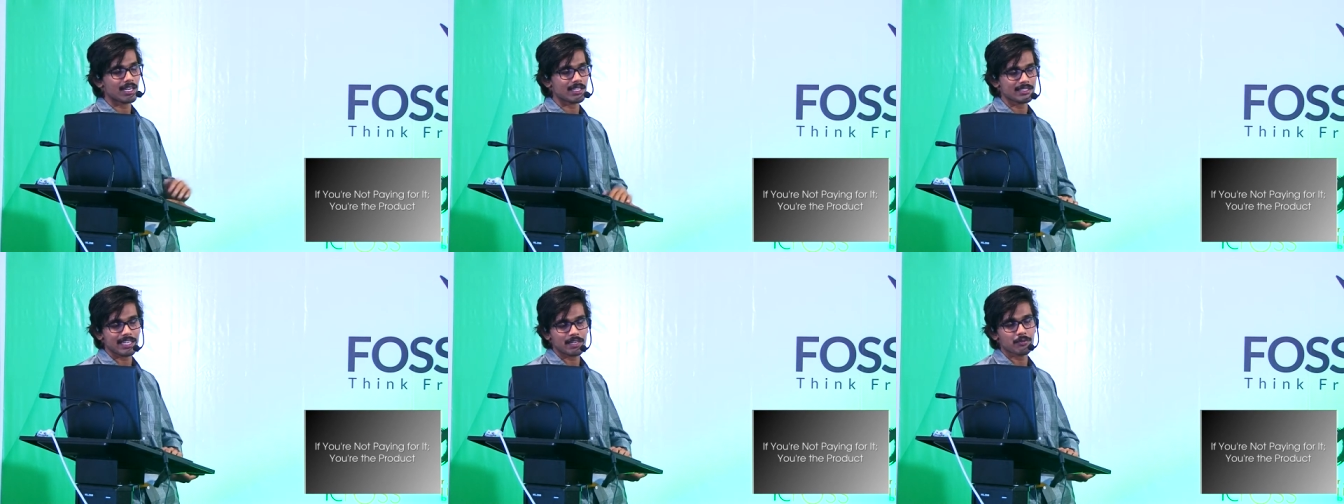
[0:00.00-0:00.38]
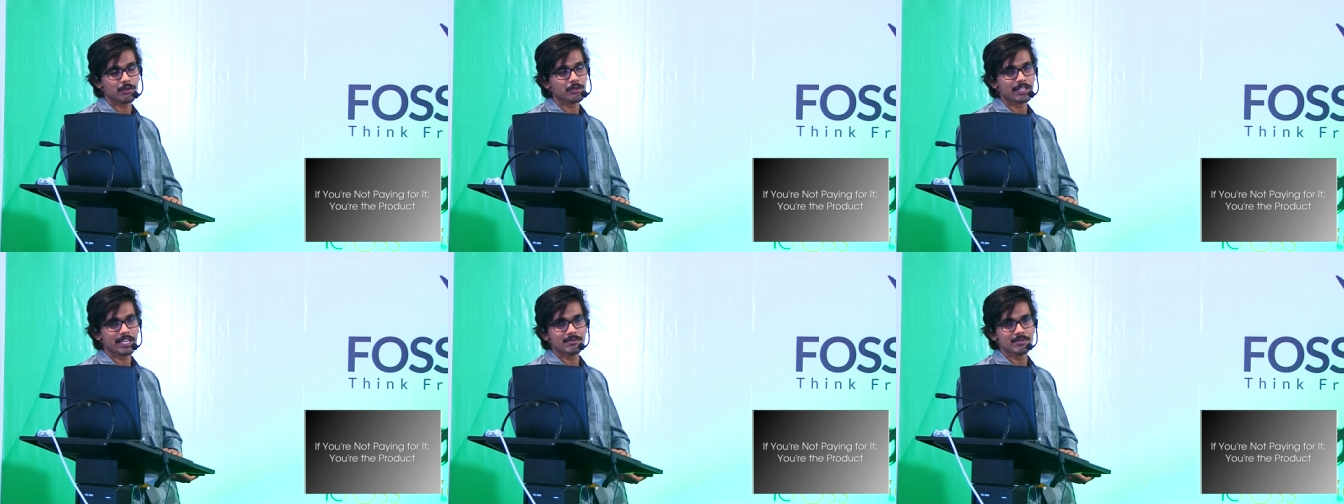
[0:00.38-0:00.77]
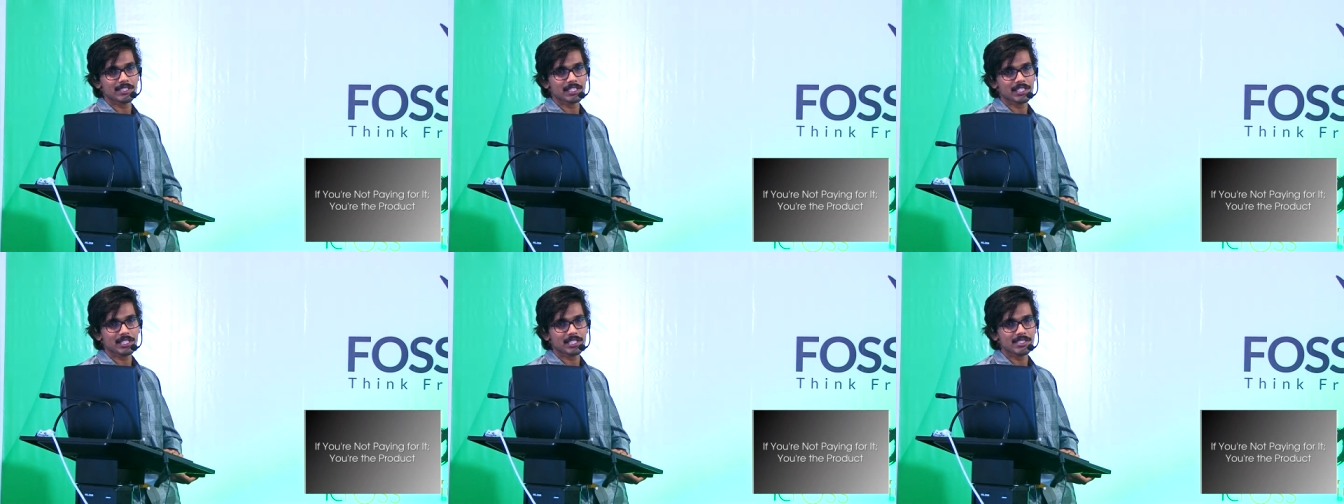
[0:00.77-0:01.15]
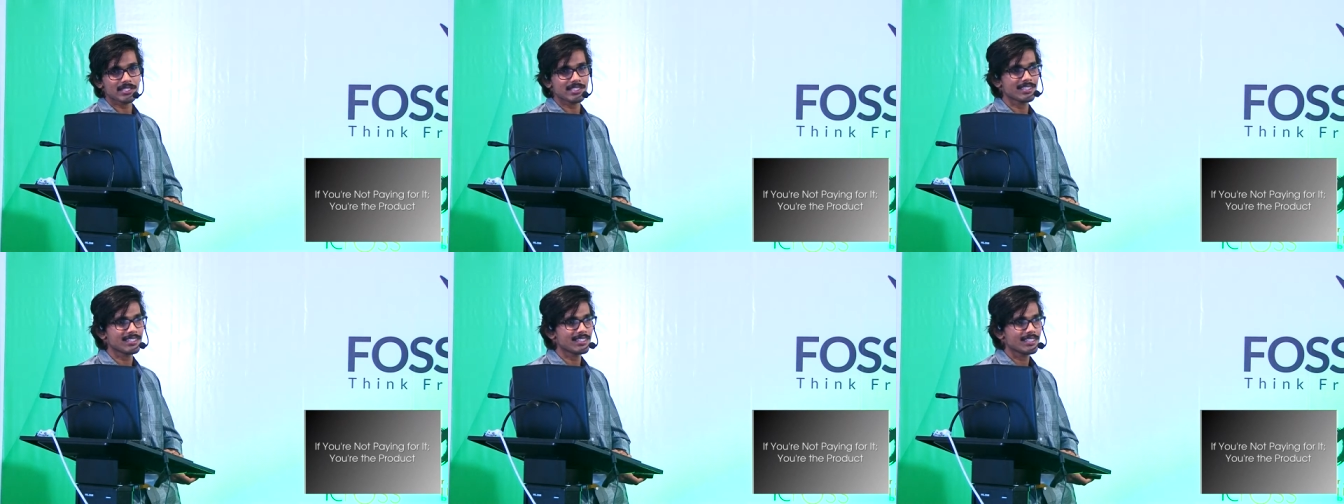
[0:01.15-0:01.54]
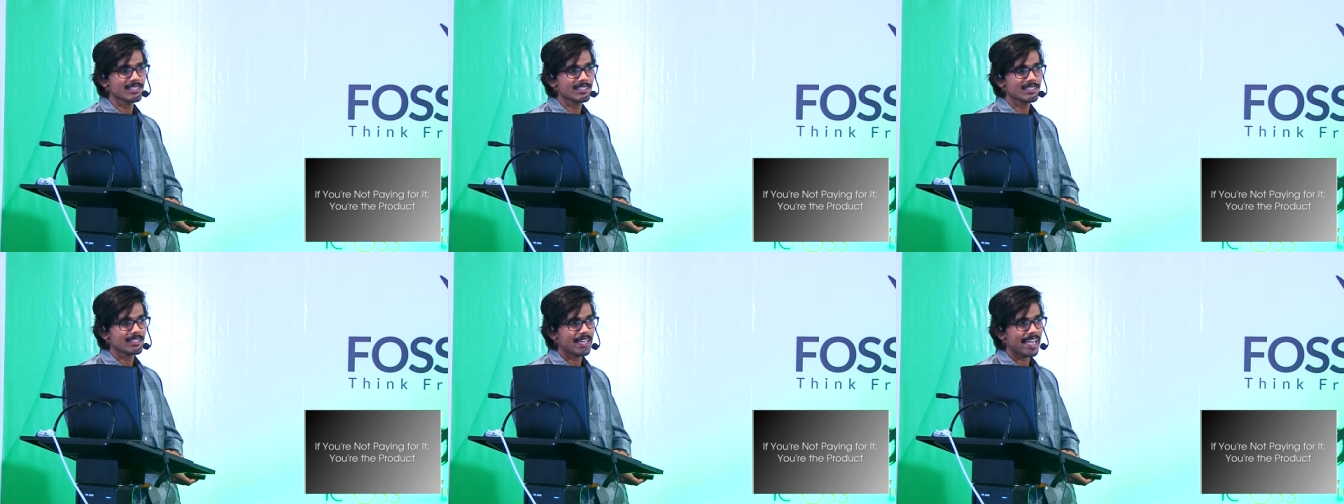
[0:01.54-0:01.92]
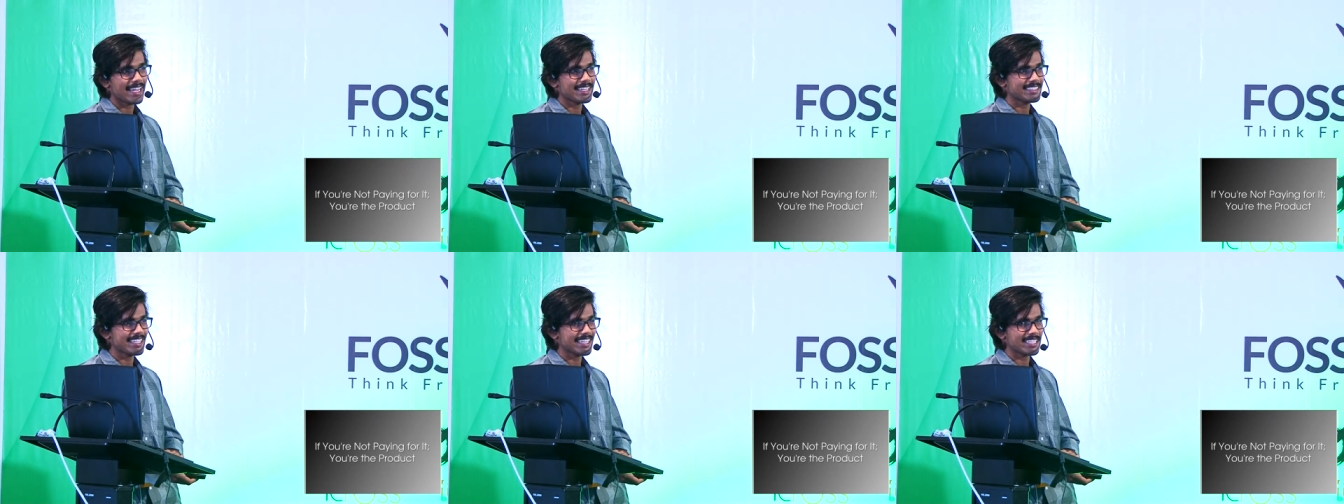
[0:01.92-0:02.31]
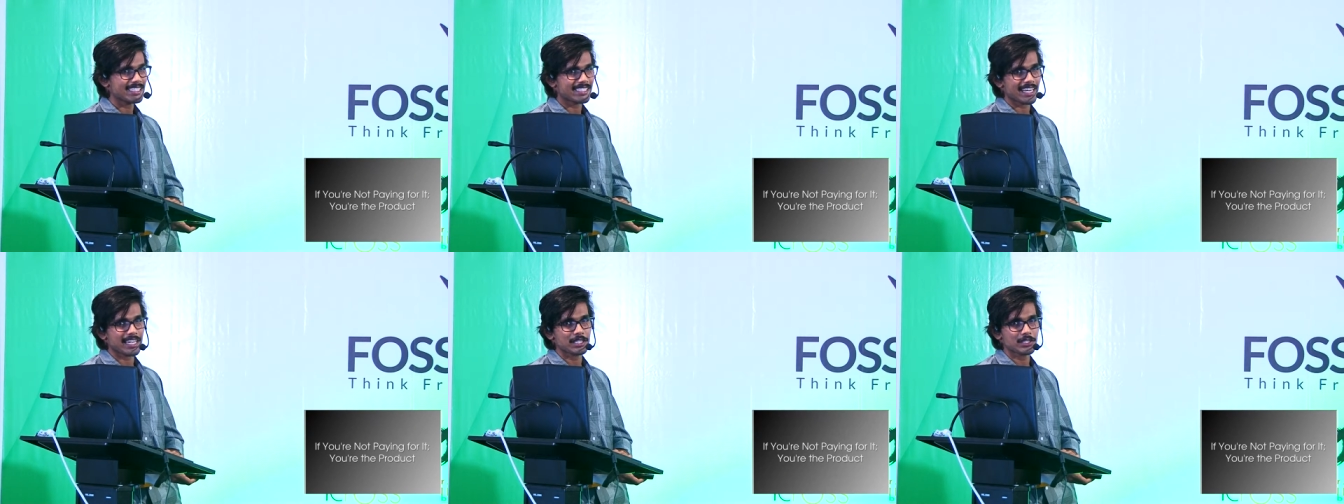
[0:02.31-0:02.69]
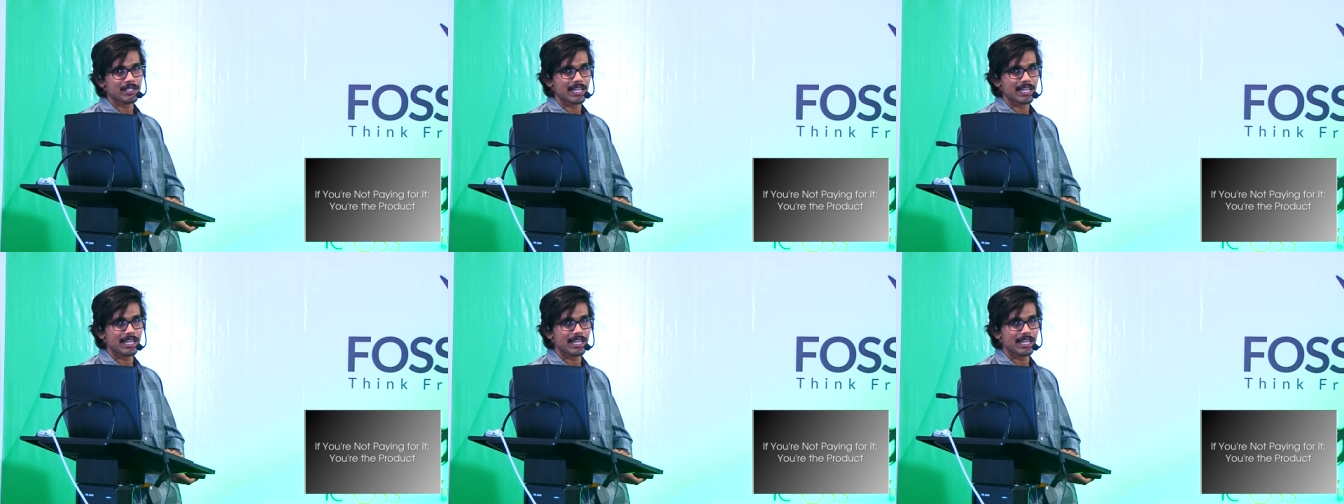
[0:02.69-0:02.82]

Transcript: their view times increased and they are trying